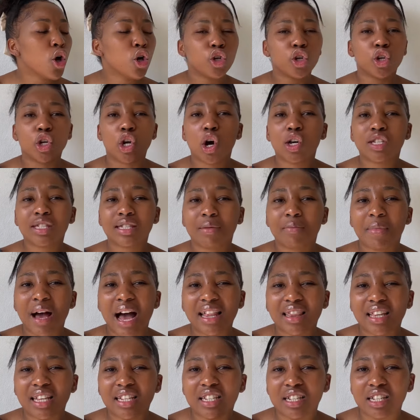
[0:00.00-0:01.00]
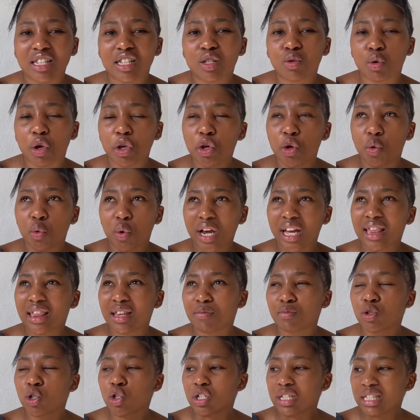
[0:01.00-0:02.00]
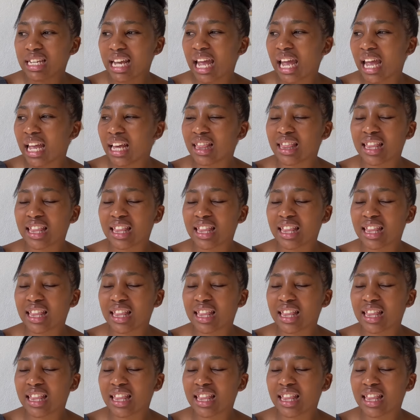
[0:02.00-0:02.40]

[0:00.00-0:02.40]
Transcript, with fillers: you know, some other jeans when you wear them today,